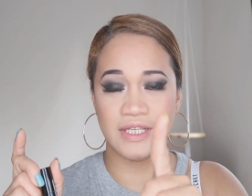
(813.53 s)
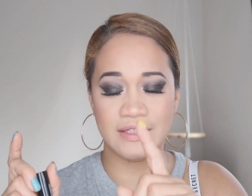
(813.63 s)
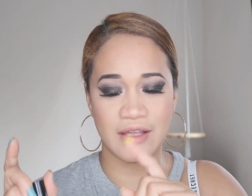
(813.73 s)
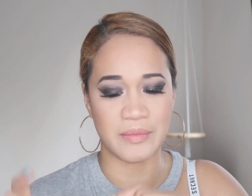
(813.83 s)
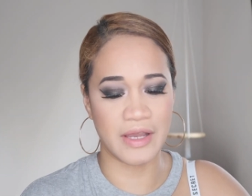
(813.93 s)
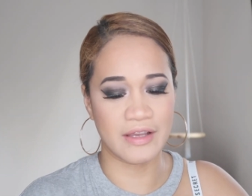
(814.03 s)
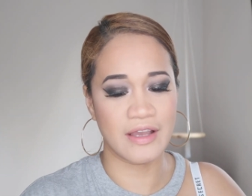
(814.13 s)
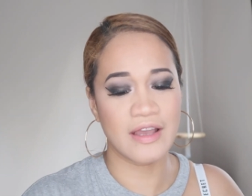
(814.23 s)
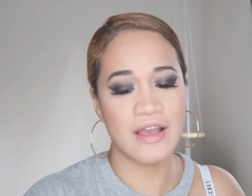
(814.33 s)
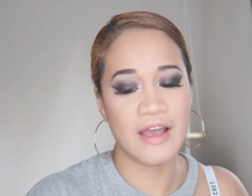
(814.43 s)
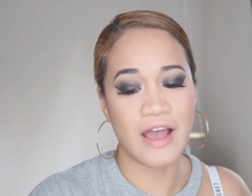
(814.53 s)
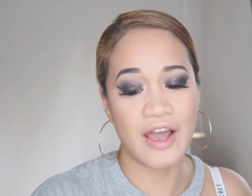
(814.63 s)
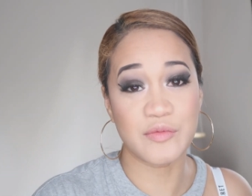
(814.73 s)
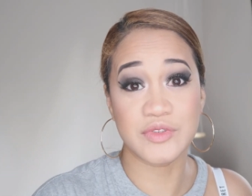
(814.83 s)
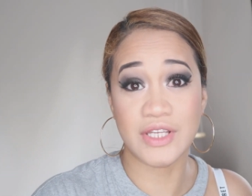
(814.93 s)
take that back.
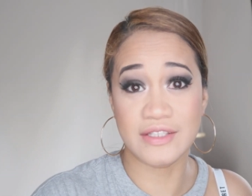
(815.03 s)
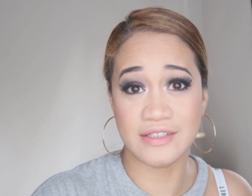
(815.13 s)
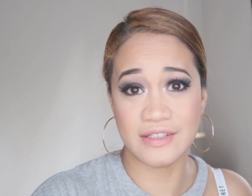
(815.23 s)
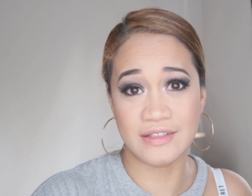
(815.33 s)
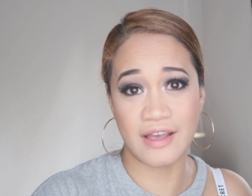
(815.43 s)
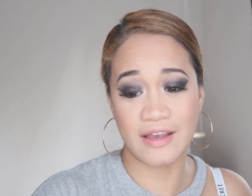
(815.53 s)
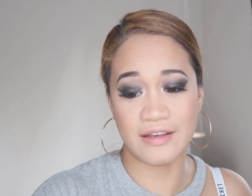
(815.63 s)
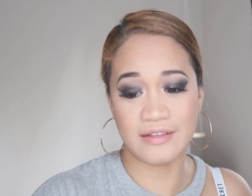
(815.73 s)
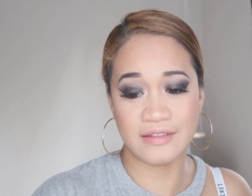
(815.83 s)
I'm changing that.